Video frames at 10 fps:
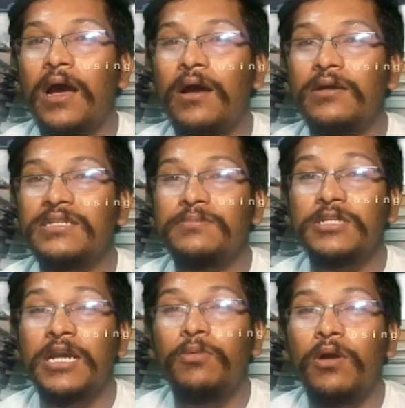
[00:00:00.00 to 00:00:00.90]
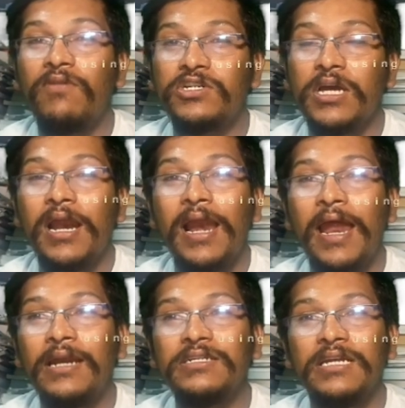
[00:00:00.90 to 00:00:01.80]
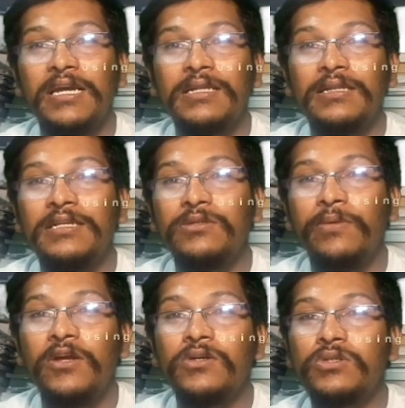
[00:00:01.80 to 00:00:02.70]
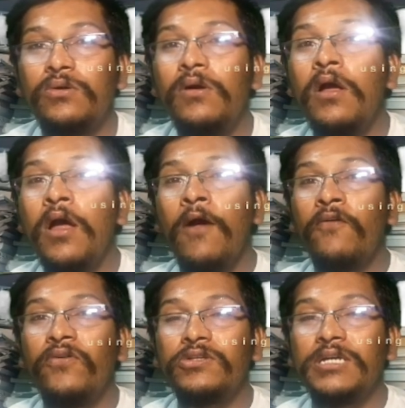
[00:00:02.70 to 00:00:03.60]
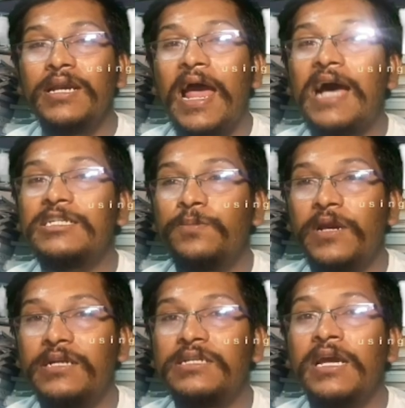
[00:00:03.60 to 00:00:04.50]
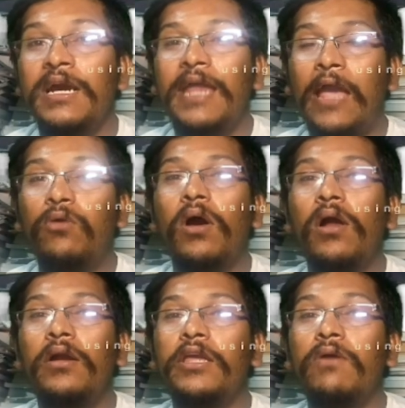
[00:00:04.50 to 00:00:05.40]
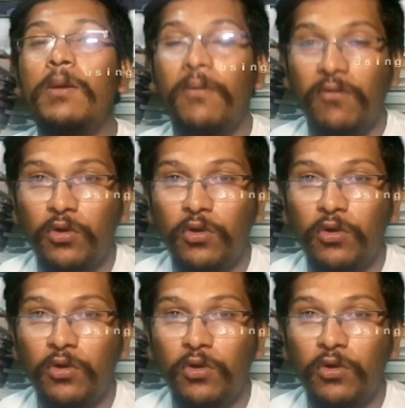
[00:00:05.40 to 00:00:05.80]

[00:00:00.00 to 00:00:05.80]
subscribe to our channel, and share these videos to future aspirants. Thank you all. Your Pawan